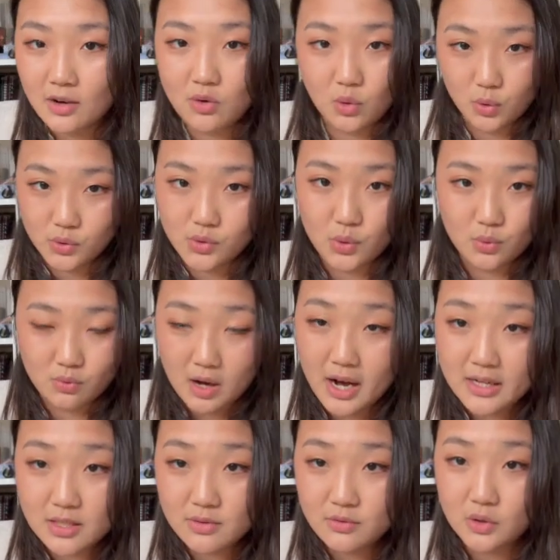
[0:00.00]
also
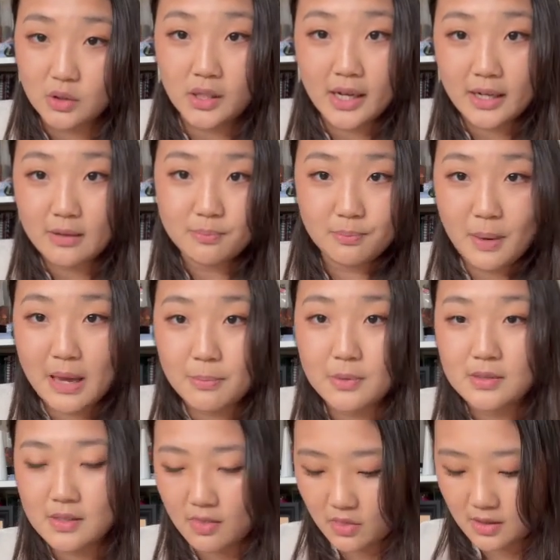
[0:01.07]
write for like
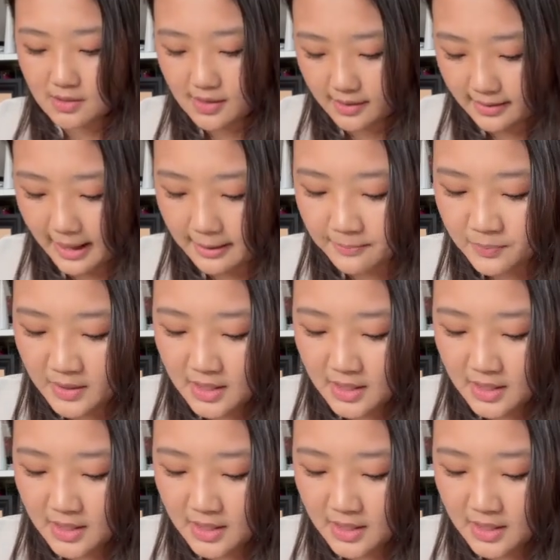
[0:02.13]
papers and things like that.